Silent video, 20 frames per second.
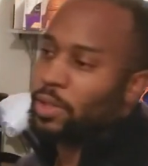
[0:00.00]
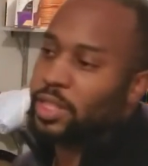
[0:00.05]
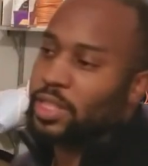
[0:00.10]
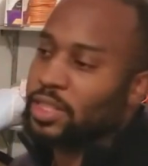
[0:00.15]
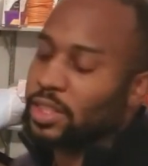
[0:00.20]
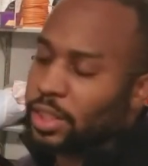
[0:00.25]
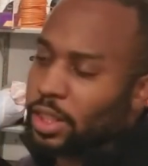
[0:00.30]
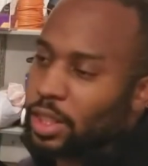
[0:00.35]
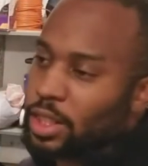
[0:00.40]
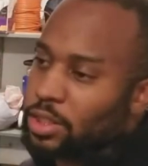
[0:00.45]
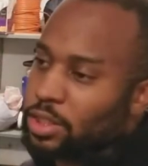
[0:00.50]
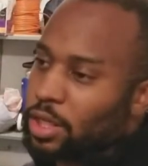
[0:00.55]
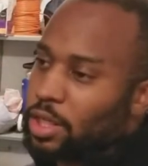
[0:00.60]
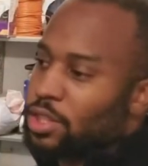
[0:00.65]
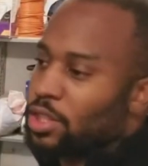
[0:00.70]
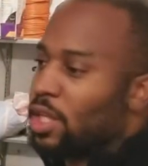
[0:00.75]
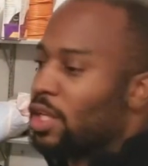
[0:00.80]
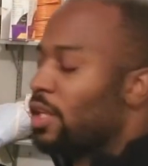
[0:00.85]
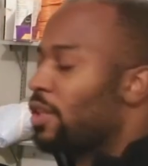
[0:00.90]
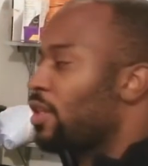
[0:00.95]
and isn't going to
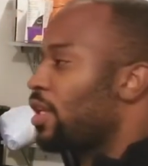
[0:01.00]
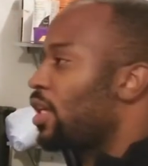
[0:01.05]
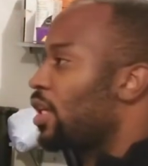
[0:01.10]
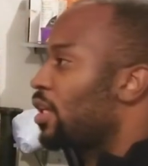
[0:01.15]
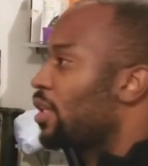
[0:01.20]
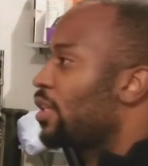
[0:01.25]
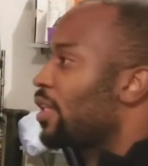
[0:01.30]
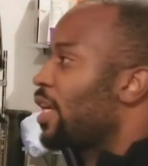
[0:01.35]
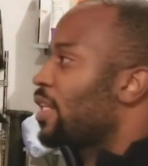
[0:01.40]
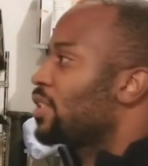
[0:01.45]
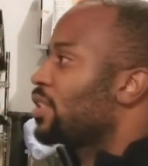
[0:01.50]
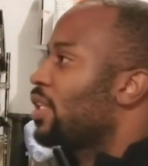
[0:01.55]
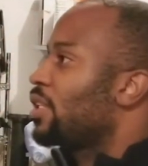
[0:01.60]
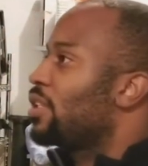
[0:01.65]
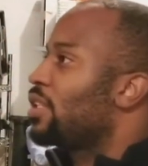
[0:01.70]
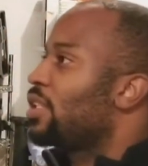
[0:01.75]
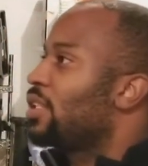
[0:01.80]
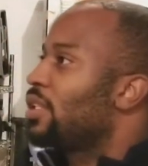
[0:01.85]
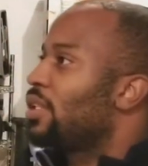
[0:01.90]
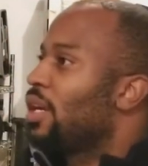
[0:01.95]
touch anything that's
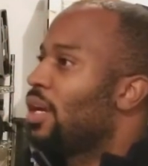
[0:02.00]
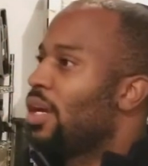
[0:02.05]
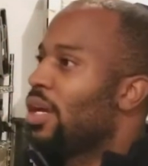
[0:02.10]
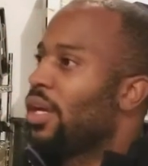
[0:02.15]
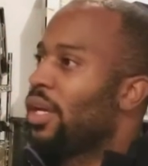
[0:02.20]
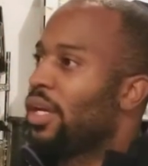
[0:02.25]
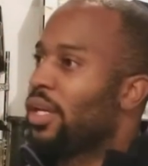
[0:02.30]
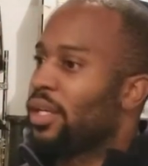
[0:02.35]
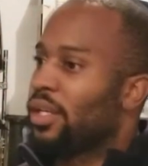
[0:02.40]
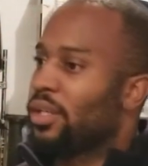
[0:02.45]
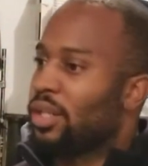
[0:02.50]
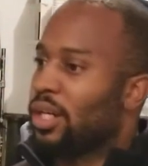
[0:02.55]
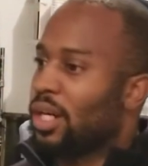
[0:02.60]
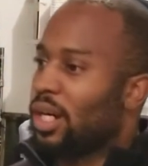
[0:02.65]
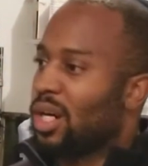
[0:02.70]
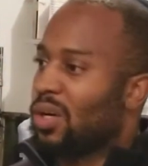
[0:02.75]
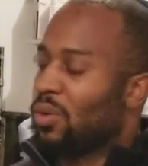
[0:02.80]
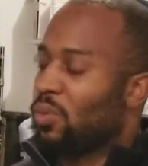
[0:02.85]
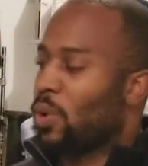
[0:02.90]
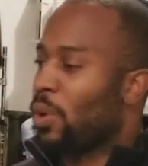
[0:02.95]
in the
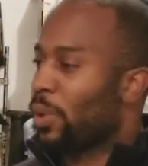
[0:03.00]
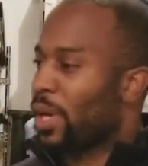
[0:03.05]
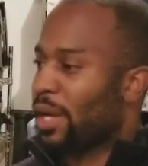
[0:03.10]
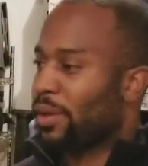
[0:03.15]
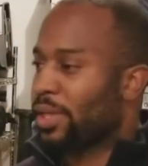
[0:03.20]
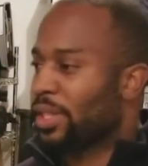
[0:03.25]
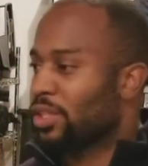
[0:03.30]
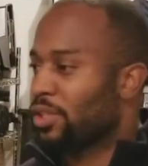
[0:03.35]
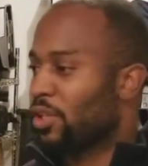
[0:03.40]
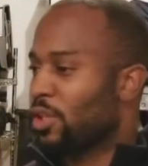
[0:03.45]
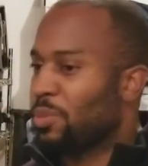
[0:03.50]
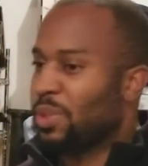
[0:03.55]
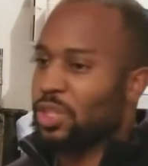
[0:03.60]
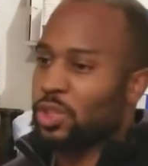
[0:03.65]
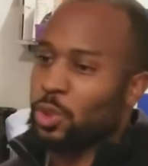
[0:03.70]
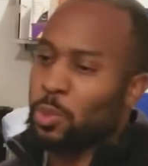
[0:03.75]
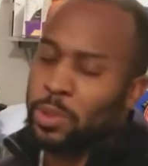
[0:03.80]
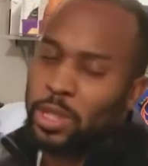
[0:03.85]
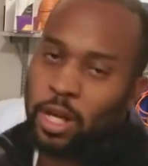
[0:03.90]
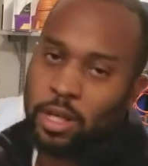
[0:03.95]
uh, what would I consider to be
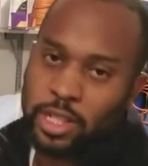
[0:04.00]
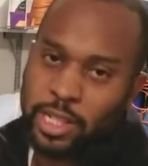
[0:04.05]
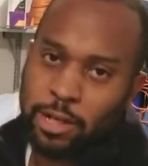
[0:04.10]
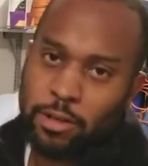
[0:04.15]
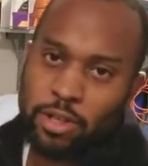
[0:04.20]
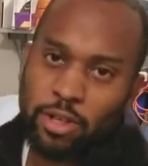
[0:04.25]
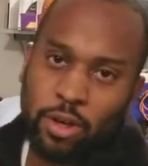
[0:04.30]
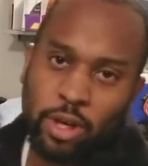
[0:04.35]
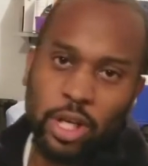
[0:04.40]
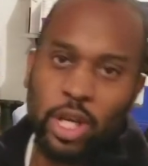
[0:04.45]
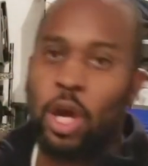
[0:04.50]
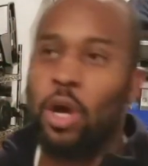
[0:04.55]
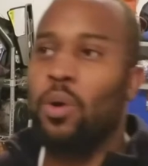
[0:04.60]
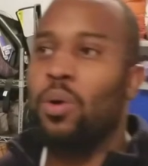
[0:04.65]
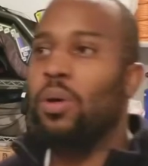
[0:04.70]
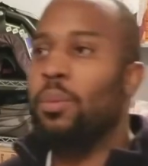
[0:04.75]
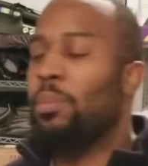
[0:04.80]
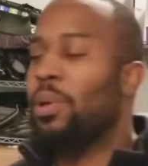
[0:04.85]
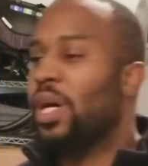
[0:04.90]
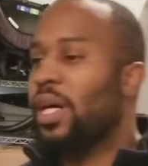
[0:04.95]
supercar territory.
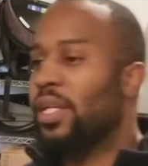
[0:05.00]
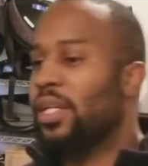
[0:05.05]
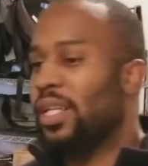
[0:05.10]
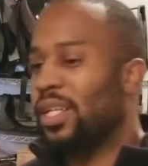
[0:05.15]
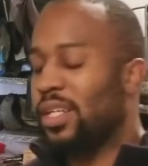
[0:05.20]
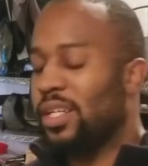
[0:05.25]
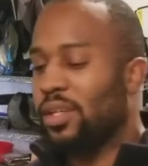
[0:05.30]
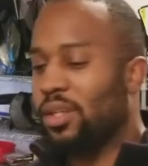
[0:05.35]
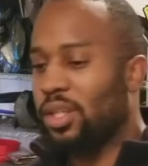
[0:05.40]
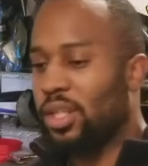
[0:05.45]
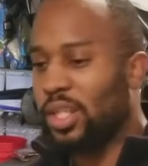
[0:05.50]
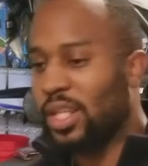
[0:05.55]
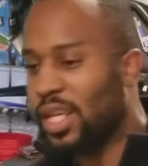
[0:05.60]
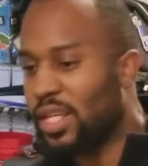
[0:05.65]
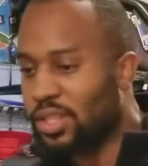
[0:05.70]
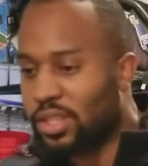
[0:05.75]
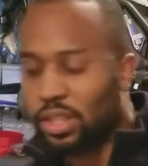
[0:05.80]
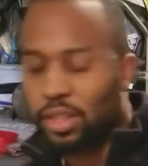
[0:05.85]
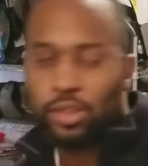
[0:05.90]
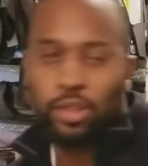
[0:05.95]
No, but
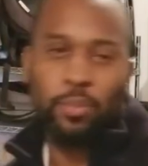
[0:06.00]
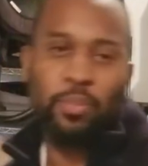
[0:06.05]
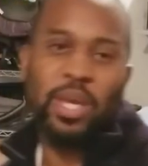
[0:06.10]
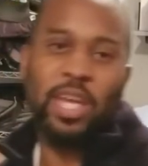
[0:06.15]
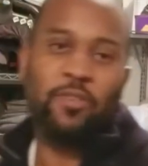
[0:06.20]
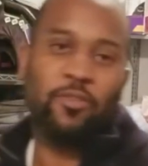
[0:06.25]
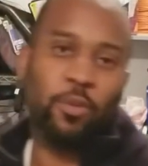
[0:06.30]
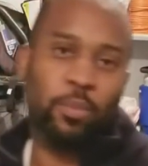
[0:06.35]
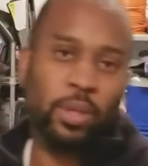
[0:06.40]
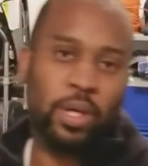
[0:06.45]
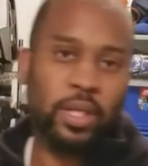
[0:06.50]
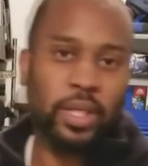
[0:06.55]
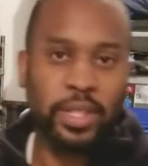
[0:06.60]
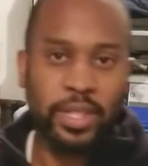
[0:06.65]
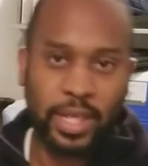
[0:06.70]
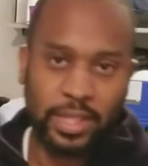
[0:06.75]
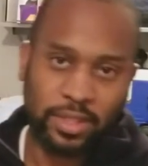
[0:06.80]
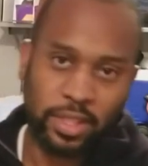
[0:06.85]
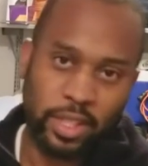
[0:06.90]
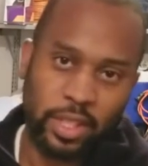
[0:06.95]
is it good bang for buck?
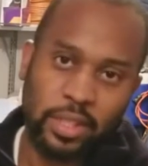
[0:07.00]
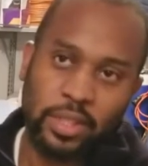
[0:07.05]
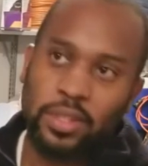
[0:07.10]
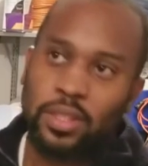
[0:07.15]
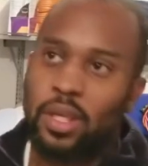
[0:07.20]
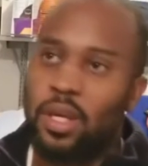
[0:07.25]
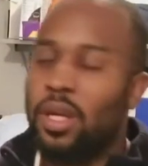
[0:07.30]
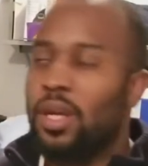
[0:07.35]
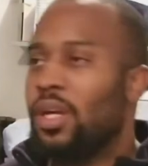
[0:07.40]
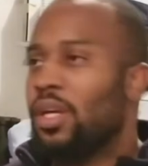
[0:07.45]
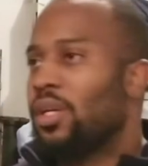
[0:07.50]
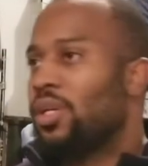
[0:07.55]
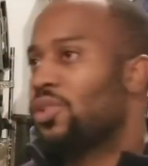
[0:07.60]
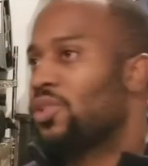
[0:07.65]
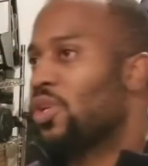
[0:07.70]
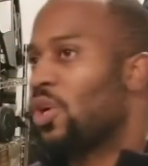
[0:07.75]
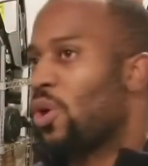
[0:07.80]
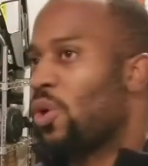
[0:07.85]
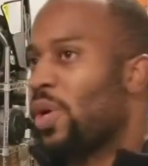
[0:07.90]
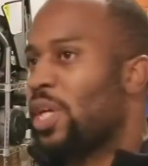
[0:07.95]
Yes, it is.
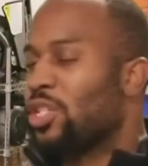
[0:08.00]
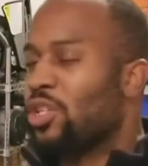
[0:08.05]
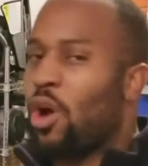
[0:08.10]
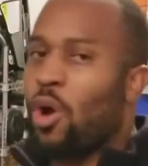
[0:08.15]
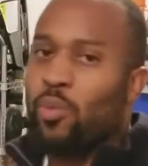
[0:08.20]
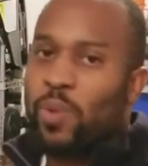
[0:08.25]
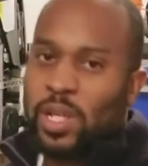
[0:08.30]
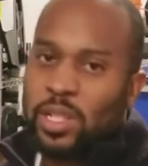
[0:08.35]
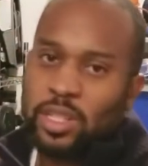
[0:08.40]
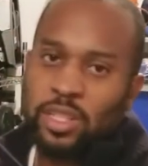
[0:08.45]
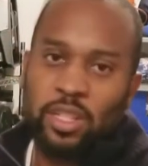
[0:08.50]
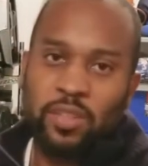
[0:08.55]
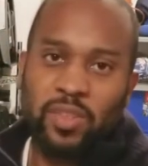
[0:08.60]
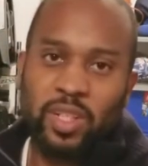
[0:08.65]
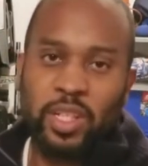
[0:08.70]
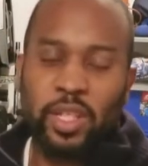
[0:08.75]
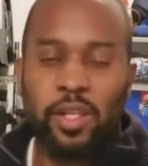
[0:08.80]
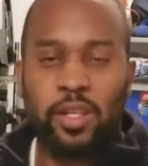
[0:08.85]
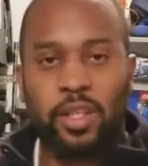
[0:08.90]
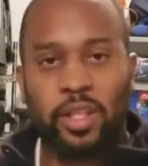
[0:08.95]
So it's all relative at
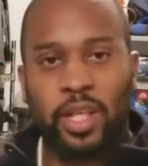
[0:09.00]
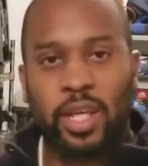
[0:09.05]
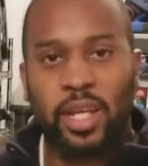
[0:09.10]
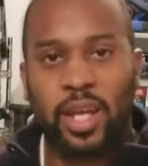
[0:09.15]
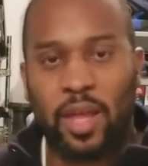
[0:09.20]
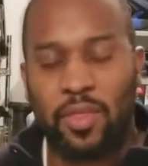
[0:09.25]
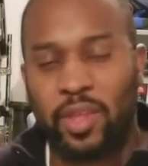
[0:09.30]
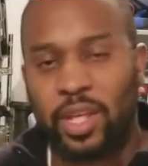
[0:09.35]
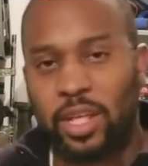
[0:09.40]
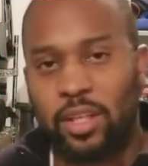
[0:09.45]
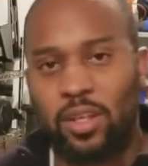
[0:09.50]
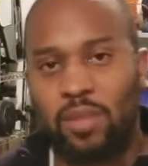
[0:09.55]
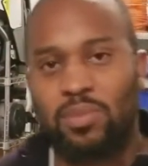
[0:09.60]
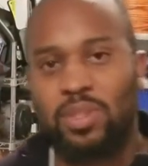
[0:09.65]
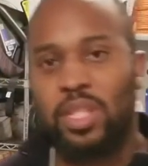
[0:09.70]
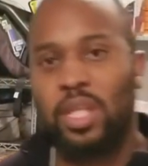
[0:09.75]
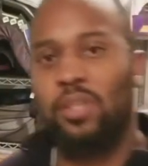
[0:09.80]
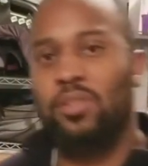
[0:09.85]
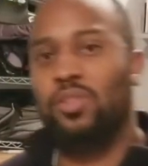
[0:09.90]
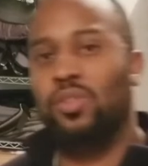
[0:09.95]
the end of the day. I think it comes
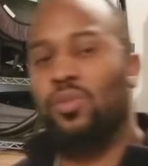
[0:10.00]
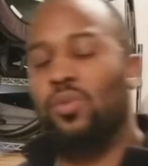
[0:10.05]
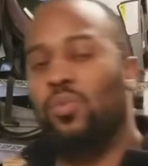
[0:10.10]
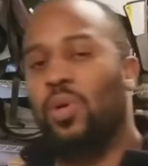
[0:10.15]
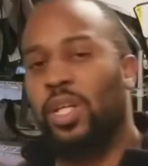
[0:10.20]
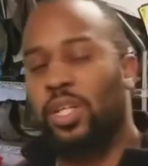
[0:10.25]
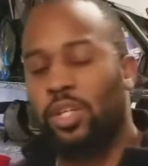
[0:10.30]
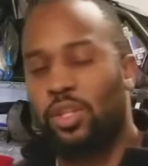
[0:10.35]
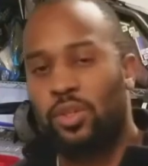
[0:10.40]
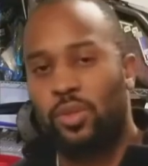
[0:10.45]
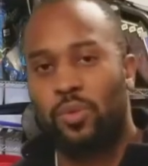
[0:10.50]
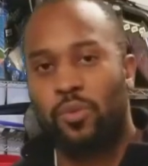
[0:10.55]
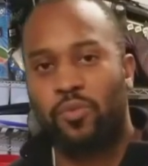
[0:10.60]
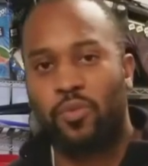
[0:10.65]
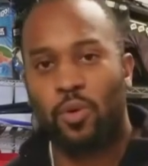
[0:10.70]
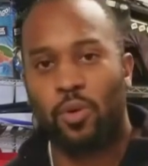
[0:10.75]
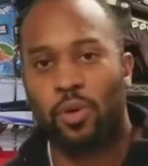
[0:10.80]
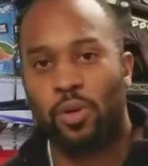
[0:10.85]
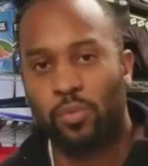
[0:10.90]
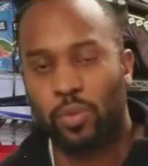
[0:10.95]
down to what can you
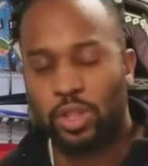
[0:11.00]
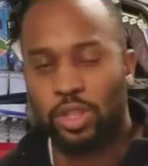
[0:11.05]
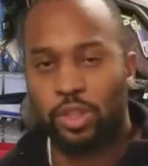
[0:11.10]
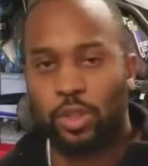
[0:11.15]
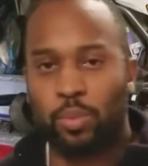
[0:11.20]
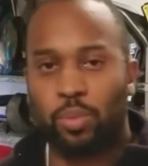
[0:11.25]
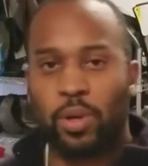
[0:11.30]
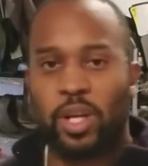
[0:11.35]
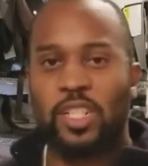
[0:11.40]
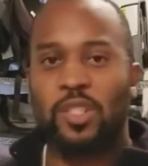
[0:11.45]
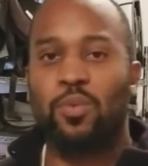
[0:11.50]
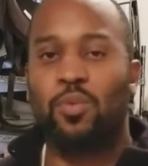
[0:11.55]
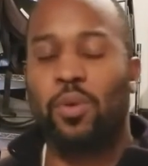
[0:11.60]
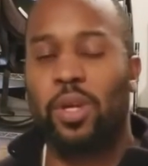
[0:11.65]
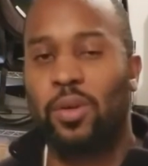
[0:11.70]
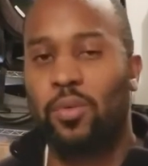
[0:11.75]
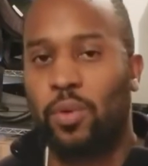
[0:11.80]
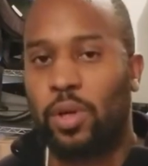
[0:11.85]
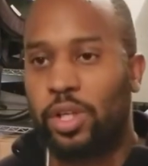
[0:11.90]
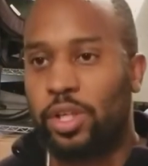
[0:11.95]
afford, what's your price
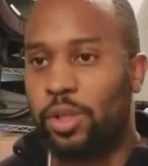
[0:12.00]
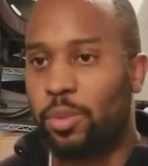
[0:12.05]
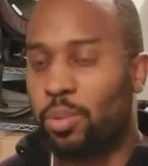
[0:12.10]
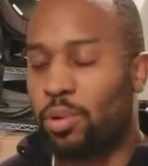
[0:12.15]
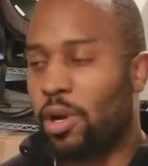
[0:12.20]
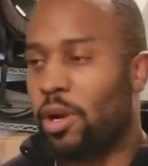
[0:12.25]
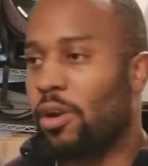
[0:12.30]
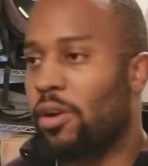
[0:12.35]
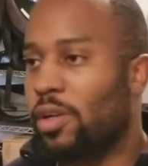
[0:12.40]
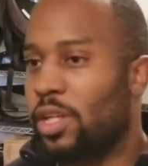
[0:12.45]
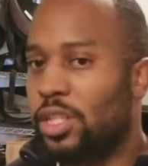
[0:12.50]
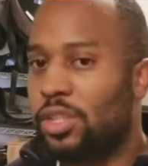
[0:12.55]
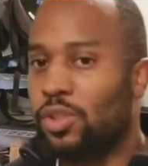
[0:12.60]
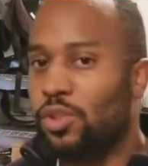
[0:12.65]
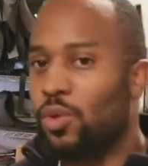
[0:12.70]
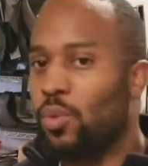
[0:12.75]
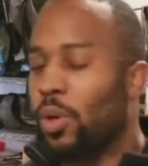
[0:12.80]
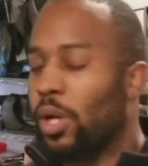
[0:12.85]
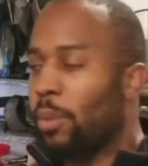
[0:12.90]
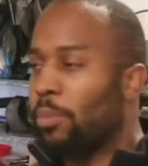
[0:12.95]
point, what are your priorities? Do
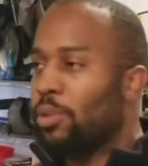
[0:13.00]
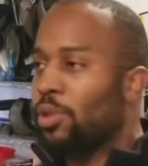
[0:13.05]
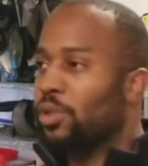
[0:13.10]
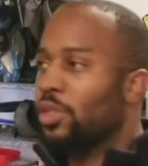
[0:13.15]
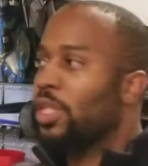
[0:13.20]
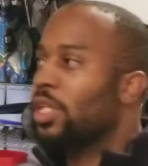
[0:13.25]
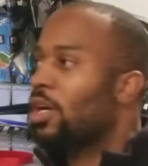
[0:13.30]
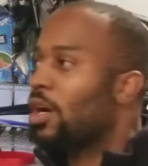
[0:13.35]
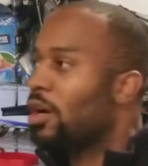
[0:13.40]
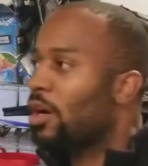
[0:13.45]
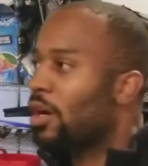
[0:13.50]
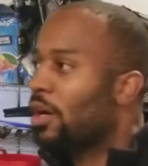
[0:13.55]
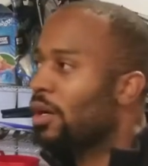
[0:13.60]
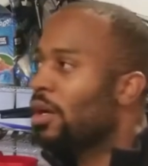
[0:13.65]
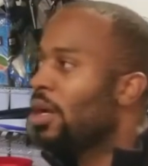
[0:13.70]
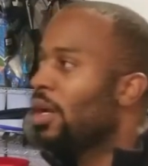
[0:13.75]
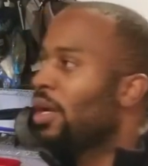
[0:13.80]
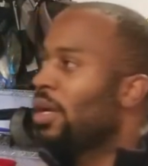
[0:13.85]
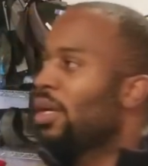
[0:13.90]
you want to build a car?